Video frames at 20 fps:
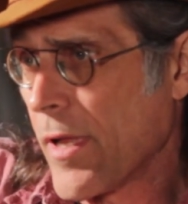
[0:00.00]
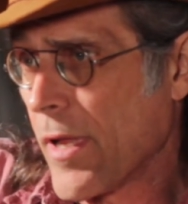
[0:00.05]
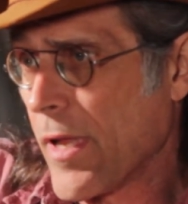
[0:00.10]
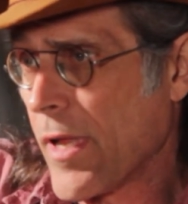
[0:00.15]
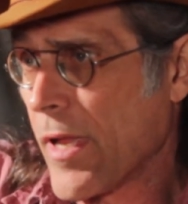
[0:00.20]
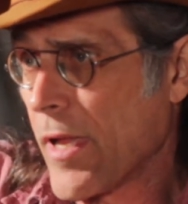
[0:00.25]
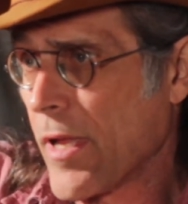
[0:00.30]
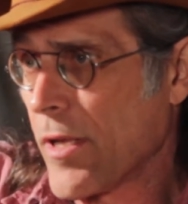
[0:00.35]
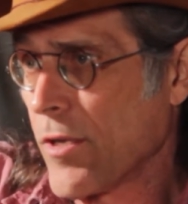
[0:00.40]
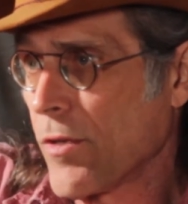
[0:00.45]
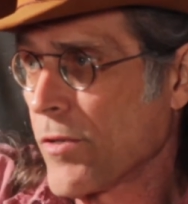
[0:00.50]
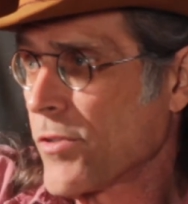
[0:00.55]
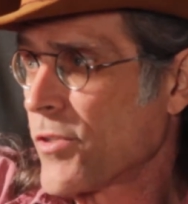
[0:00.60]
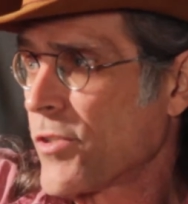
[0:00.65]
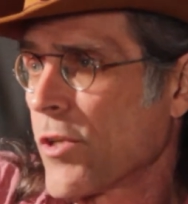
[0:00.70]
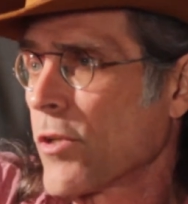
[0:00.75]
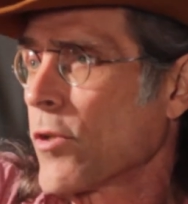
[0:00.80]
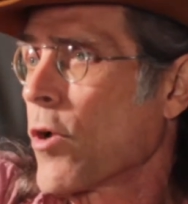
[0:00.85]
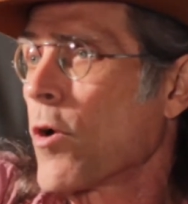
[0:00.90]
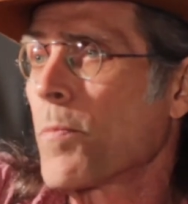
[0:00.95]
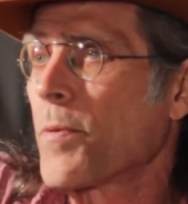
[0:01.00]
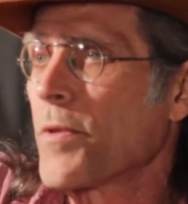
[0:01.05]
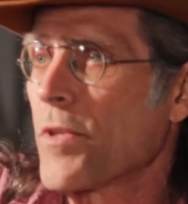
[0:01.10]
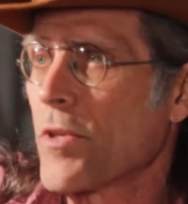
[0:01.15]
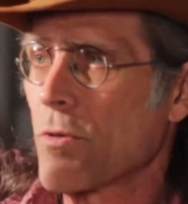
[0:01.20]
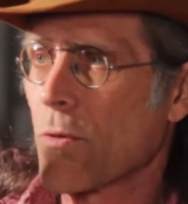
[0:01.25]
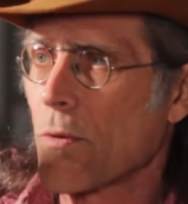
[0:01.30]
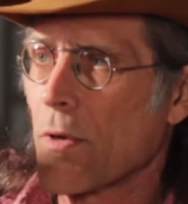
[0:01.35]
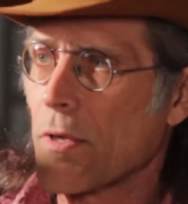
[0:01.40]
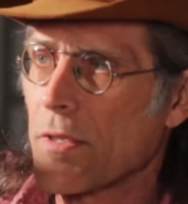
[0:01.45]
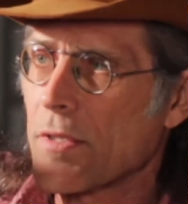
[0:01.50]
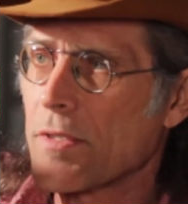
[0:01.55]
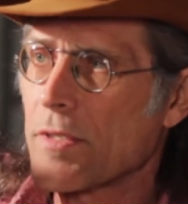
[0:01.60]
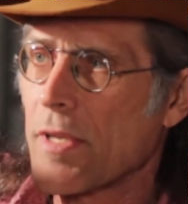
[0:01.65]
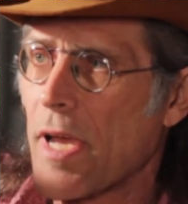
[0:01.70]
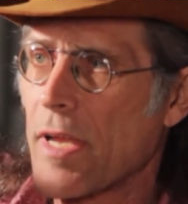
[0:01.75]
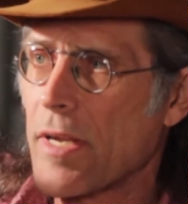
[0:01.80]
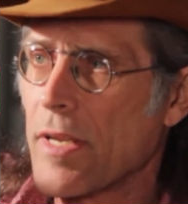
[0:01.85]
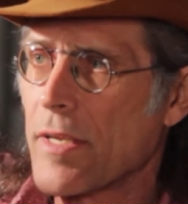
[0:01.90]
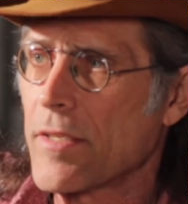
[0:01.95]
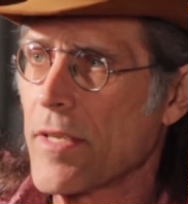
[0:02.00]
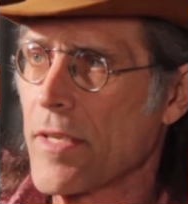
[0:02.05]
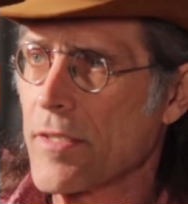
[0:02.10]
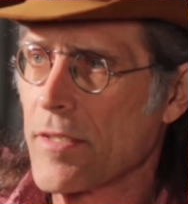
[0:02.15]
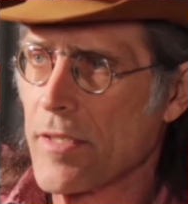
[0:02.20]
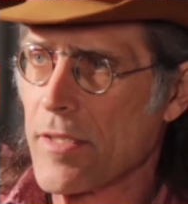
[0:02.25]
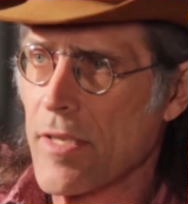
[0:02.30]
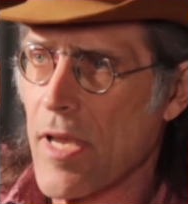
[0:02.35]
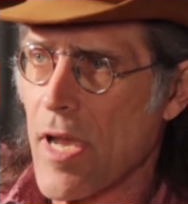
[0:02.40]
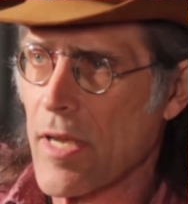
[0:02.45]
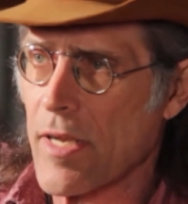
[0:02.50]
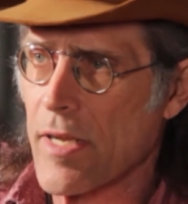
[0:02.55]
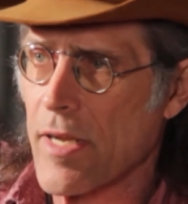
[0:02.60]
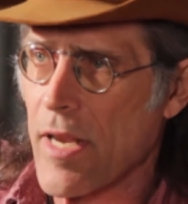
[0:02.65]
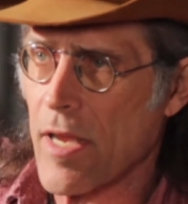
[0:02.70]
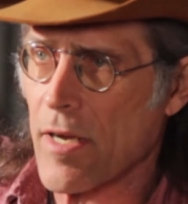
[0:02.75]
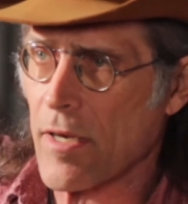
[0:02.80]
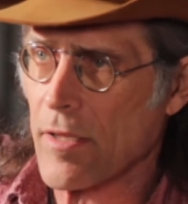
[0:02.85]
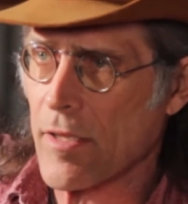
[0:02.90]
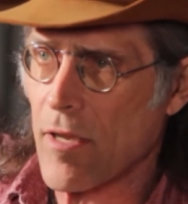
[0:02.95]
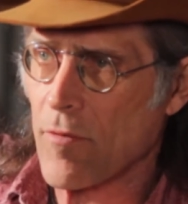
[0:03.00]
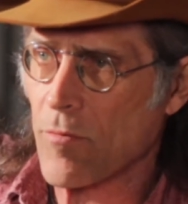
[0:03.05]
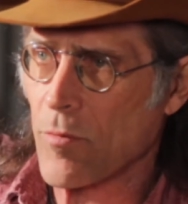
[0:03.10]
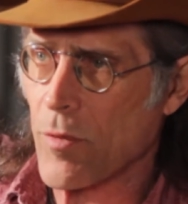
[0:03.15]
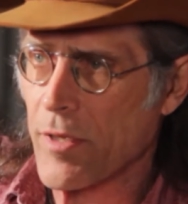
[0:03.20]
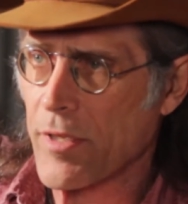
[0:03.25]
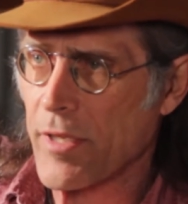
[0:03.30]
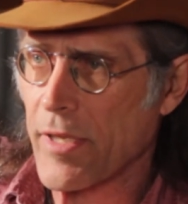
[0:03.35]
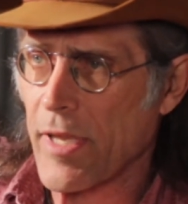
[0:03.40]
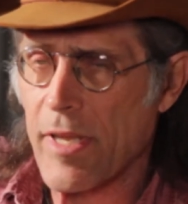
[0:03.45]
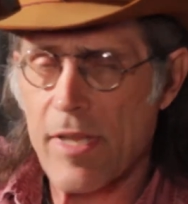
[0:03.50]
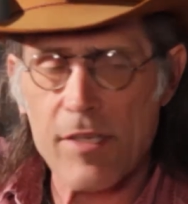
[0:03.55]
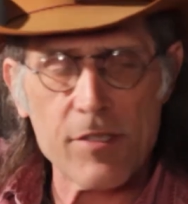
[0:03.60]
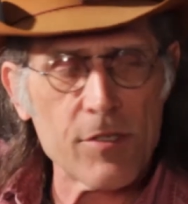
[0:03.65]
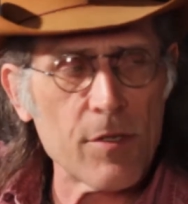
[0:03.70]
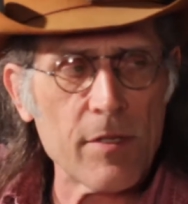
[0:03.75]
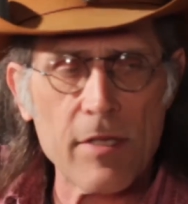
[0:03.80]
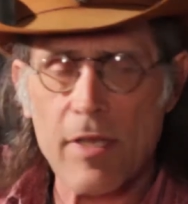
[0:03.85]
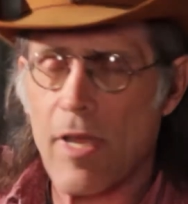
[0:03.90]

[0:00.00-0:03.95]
And you can still open the door on the side. It doesn't knock it out a level or anything like that. So